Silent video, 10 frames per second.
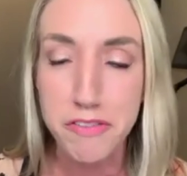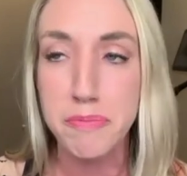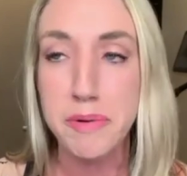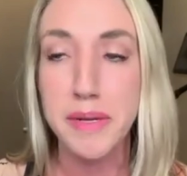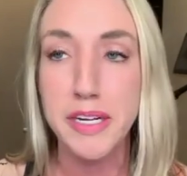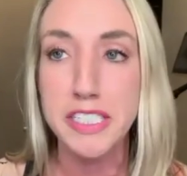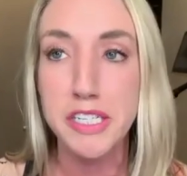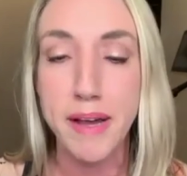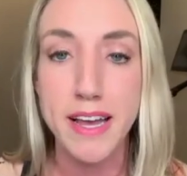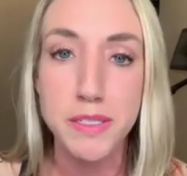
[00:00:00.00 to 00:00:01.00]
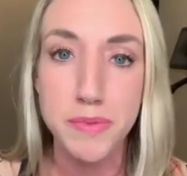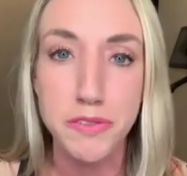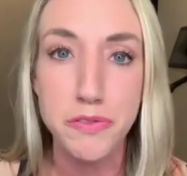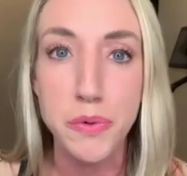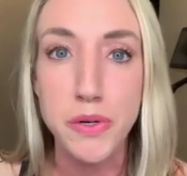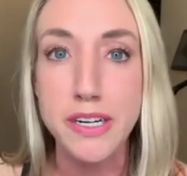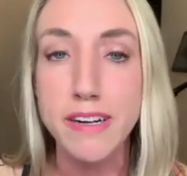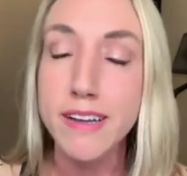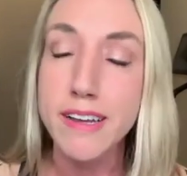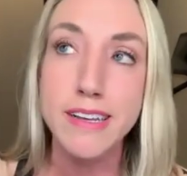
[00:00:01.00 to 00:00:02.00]
I've been married to my husband for
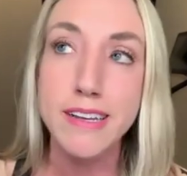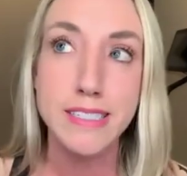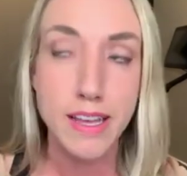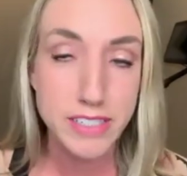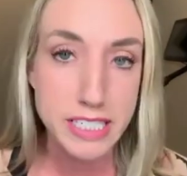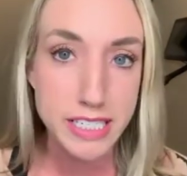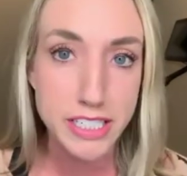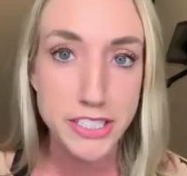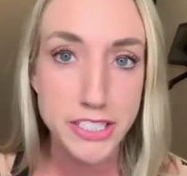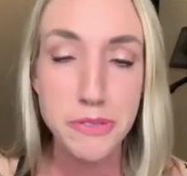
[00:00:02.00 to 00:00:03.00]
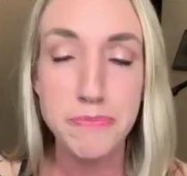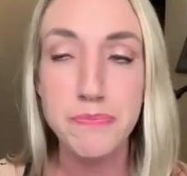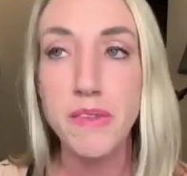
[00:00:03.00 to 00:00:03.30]
17 years.